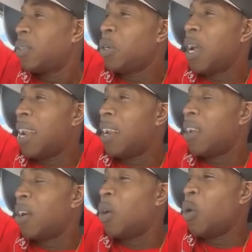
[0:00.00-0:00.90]
una
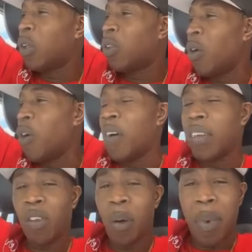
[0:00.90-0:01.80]
gloat over
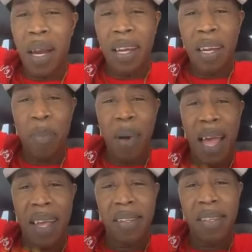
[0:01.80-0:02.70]
somebody
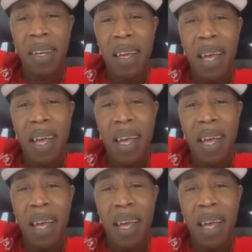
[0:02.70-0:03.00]
demise